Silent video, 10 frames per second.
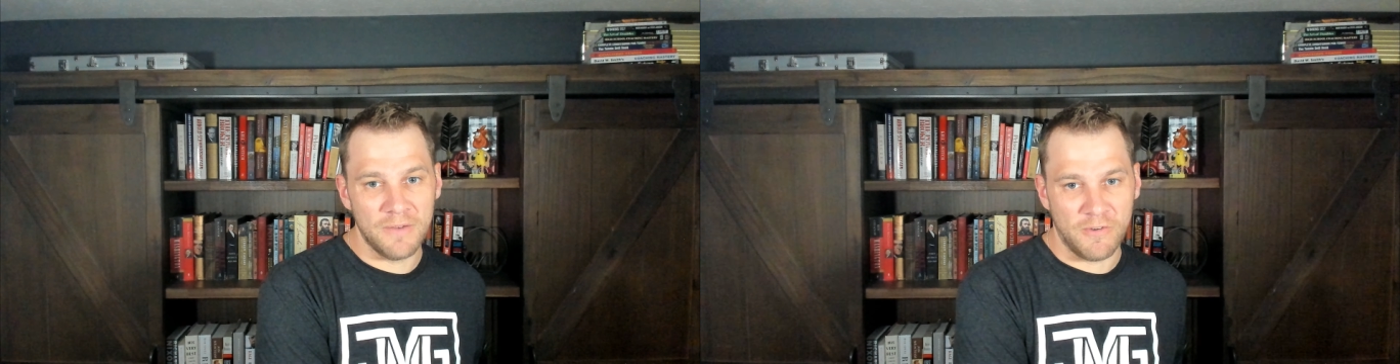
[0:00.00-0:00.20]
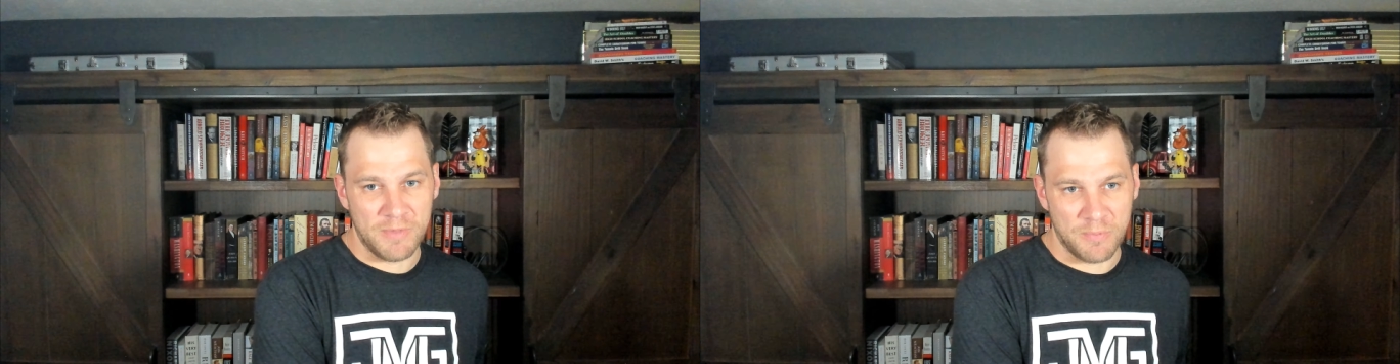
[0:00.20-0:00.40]

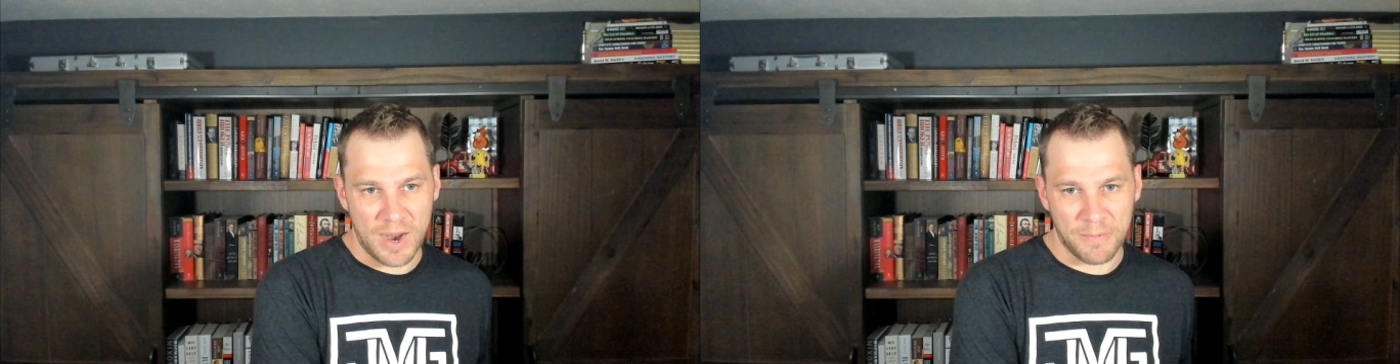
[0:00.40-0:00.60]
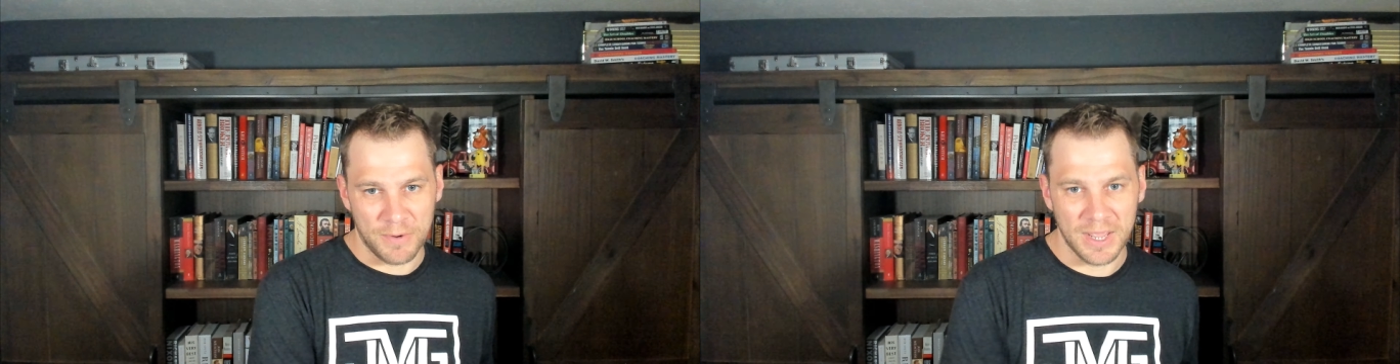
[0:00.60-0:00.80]
from the
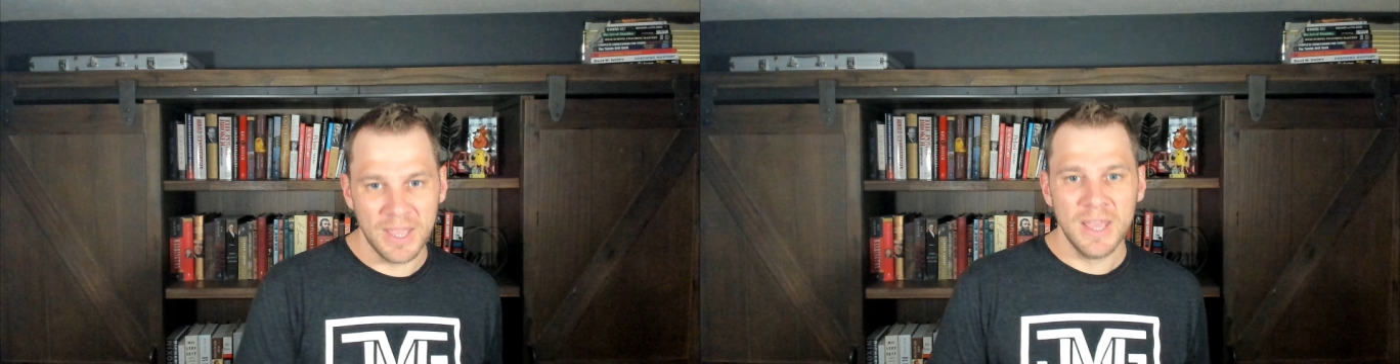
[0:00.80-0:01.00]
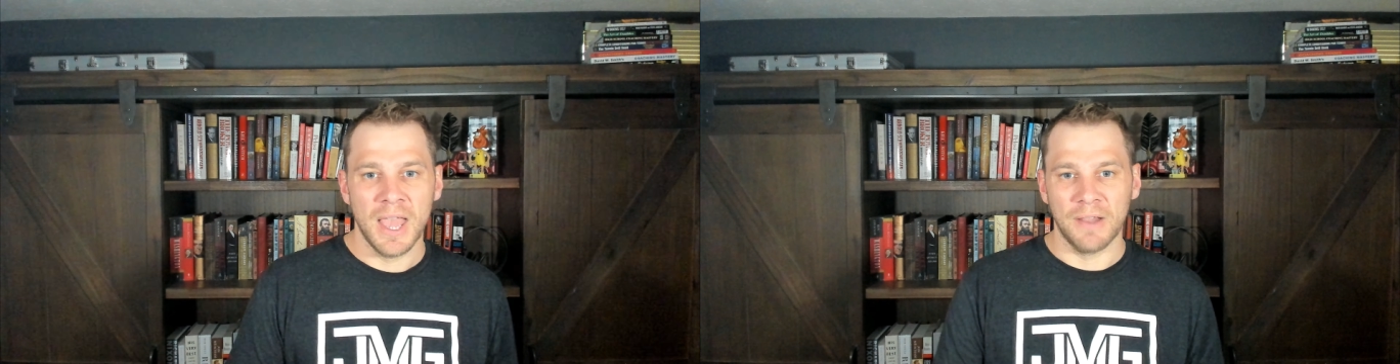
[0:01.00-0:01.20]
property
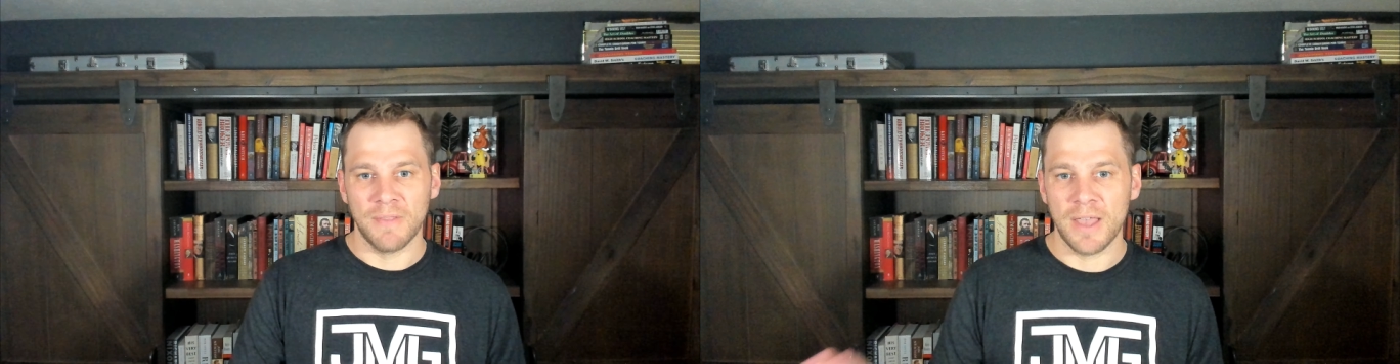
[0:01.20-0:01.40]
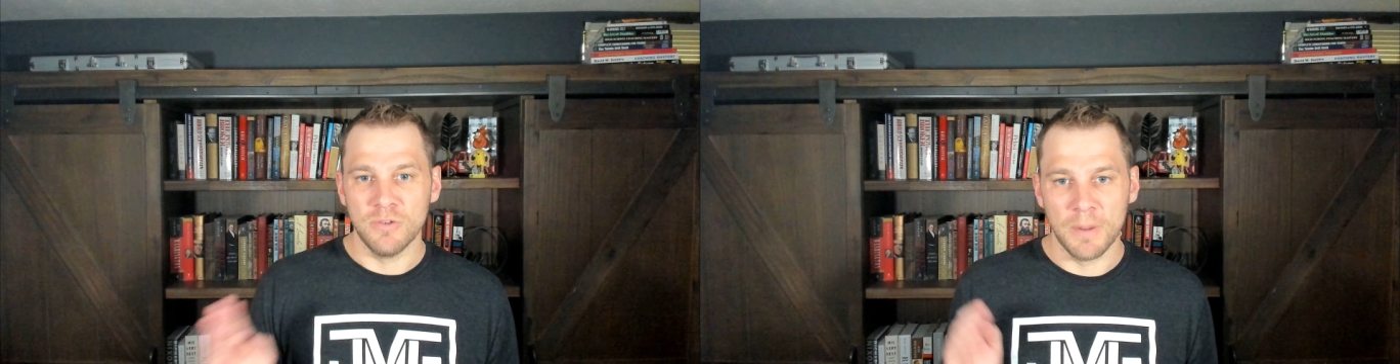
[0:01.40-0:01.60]
and
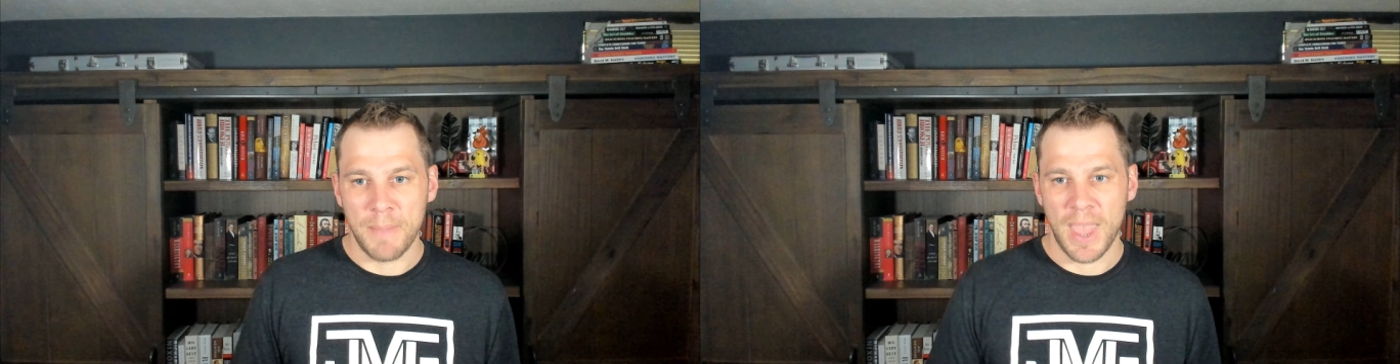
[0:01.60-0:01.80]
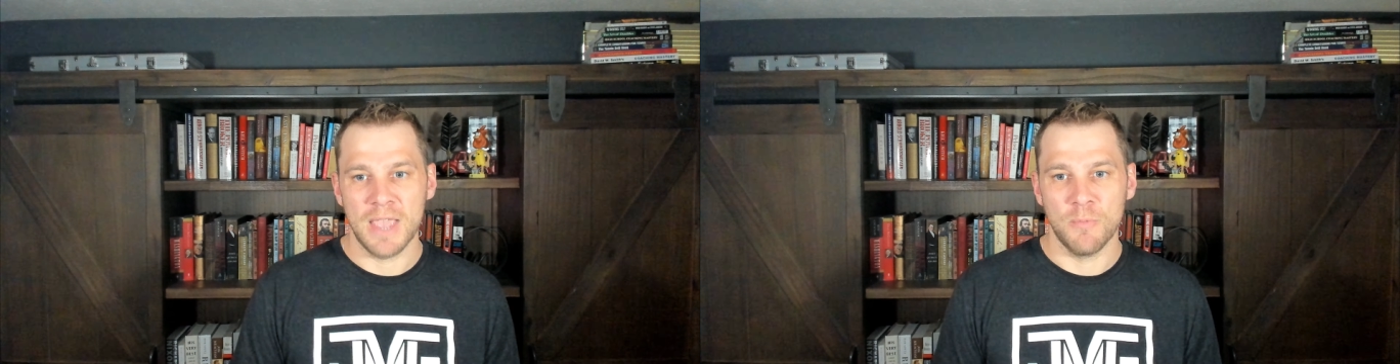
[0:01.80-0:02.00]
allow you to
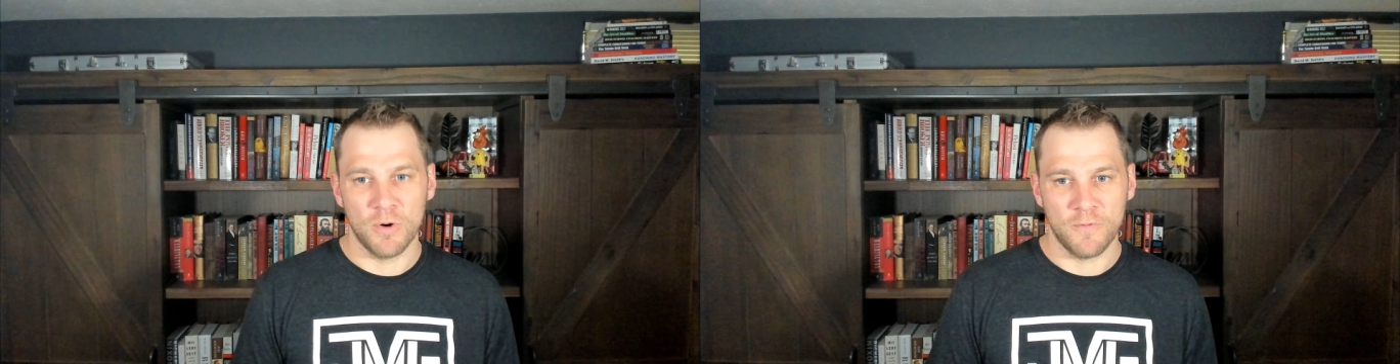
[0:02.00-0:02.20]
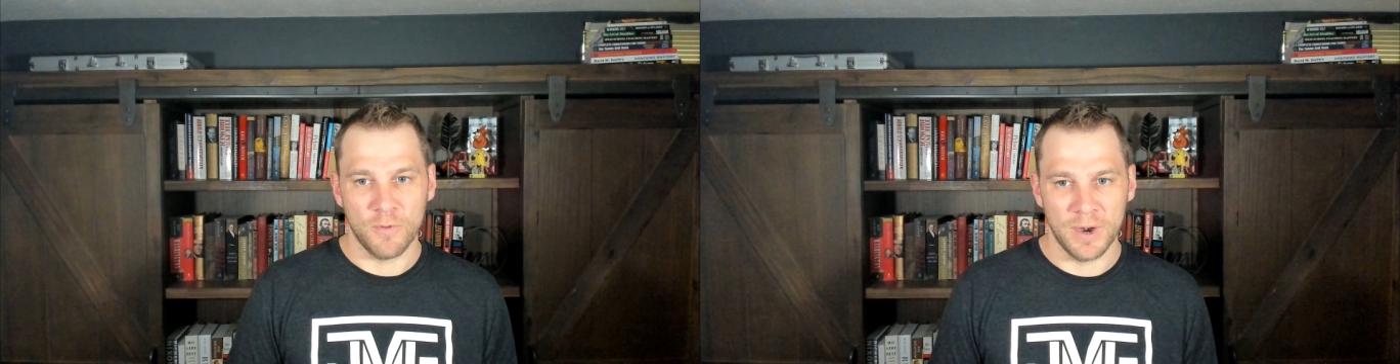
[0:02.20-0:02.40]
pay more
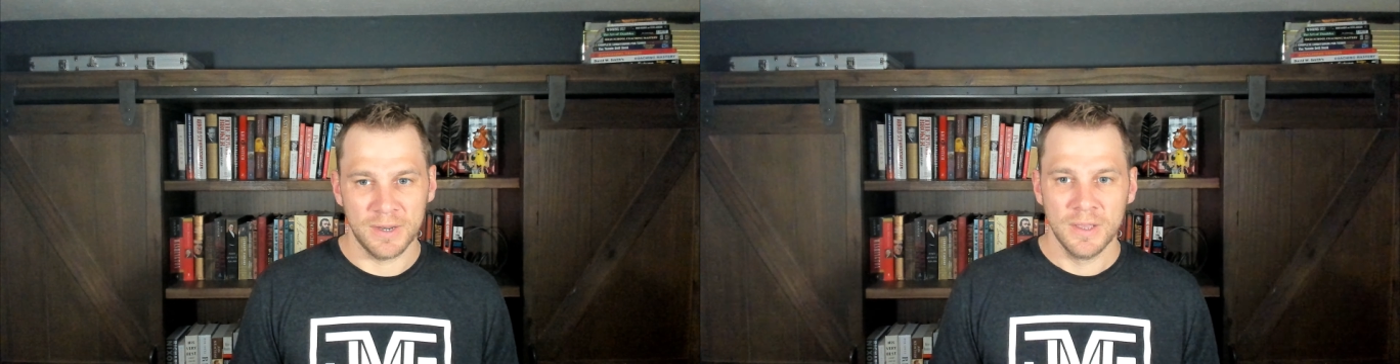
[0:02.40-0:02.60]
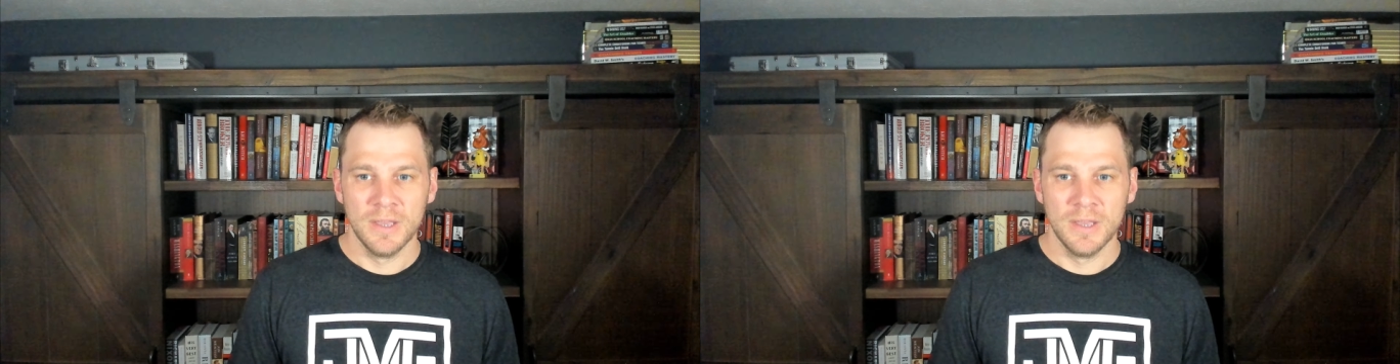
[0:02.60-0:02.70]
for it.